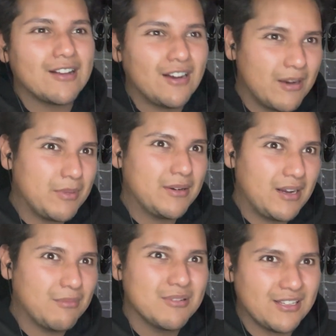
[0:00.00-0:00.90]

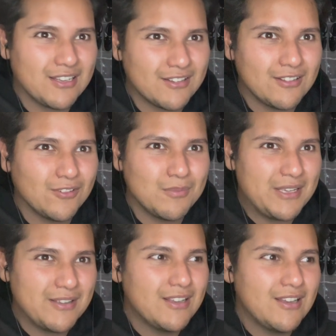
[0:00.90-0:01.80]
up, like a little
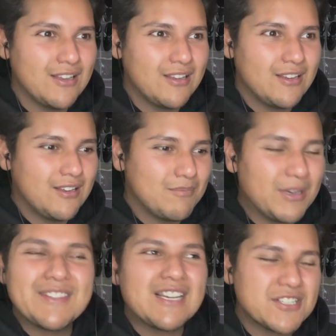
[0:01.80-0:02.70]
bit
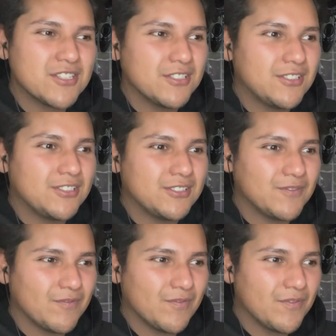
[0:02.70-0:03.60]

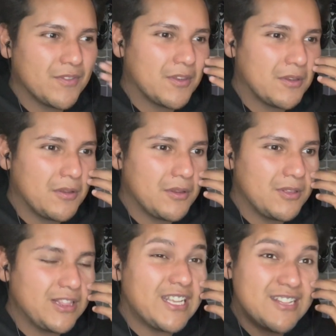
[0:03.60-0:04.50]
potential
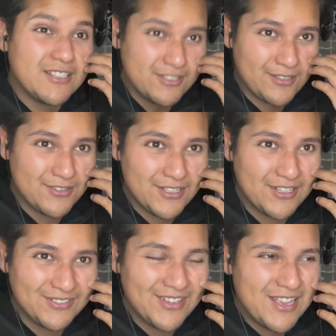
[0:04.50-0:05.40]
leading to, you
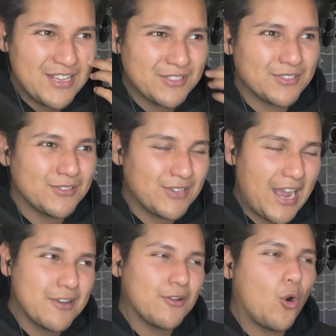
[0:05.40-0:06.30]
know? So
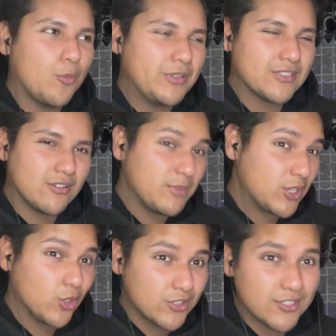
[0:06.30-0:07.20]
I hope it's going to be
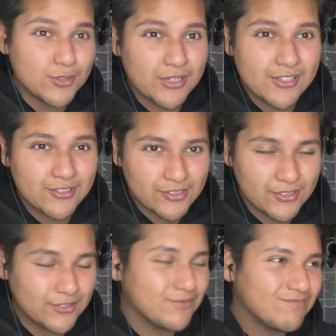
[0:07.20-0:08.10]
good, this trailer.
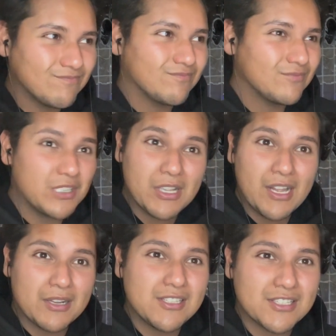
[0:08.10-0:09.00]
So
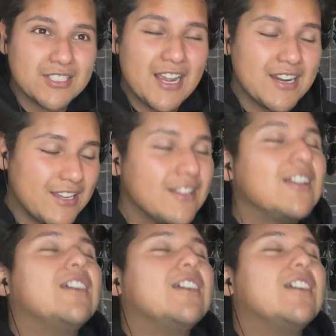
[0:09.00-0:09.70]
I'm kind of excited.